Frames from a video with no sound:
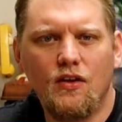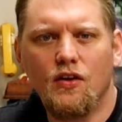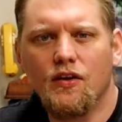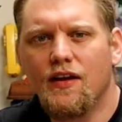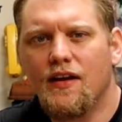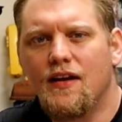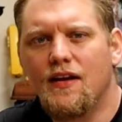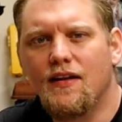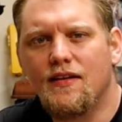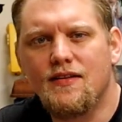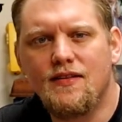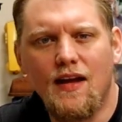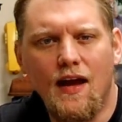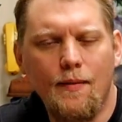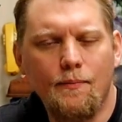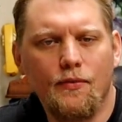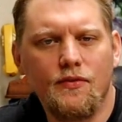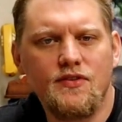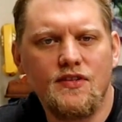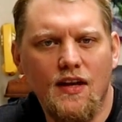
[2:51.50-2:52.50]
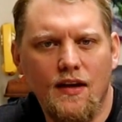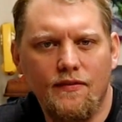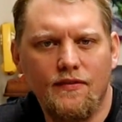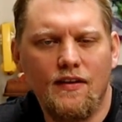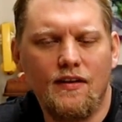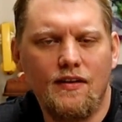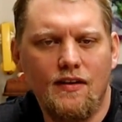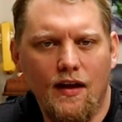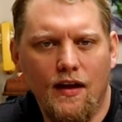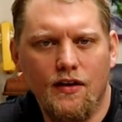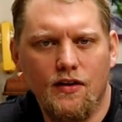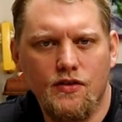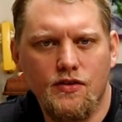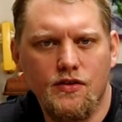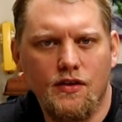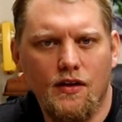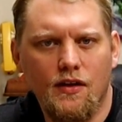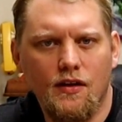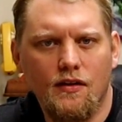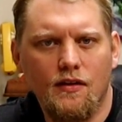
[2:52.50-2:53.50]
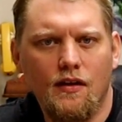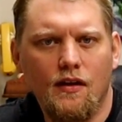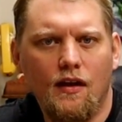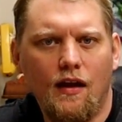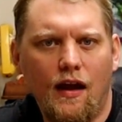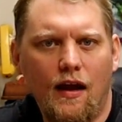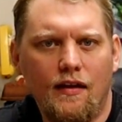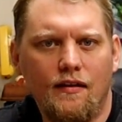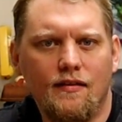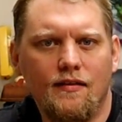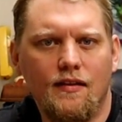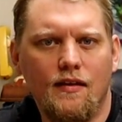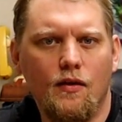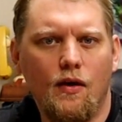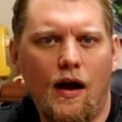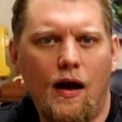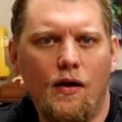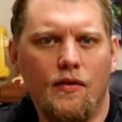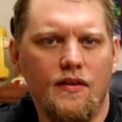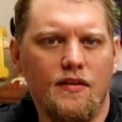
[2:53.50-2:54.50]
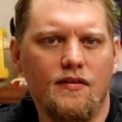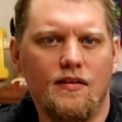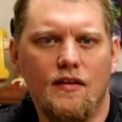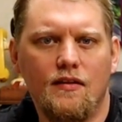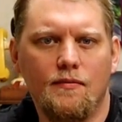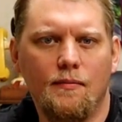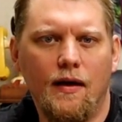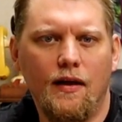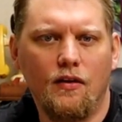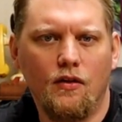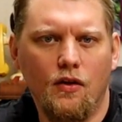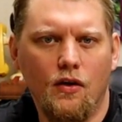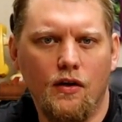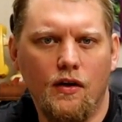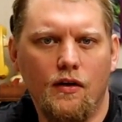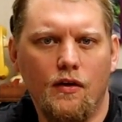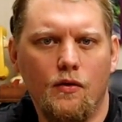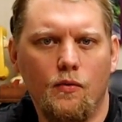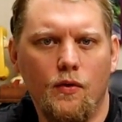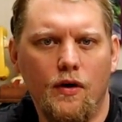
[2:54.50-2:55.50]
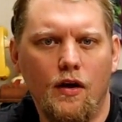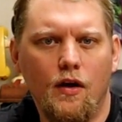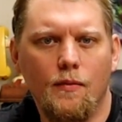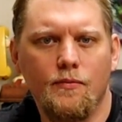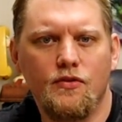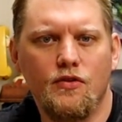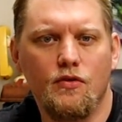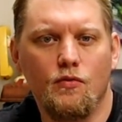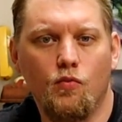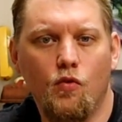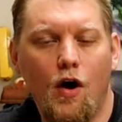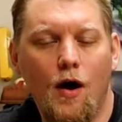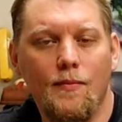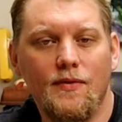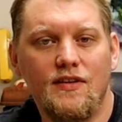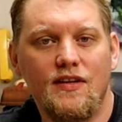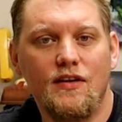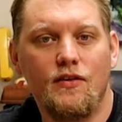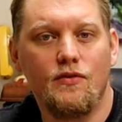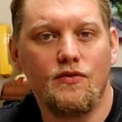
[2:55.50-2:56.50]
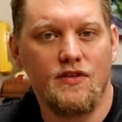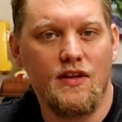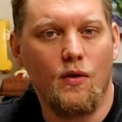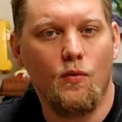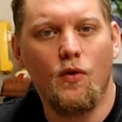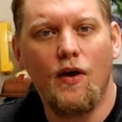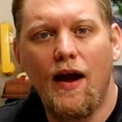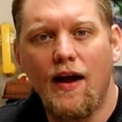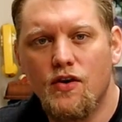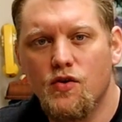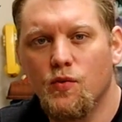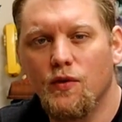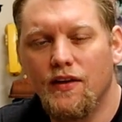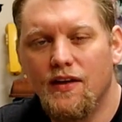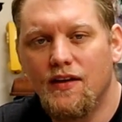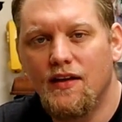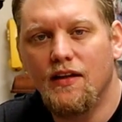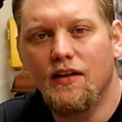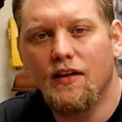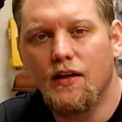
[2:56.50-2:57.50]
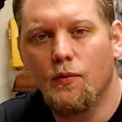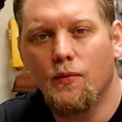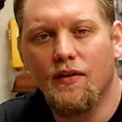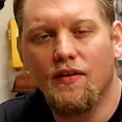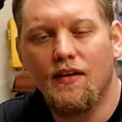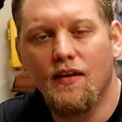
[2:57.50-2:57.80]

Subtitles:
a look at an example safety data sheet and see how these things might look when it comes to the raw materials that we're actually dealing with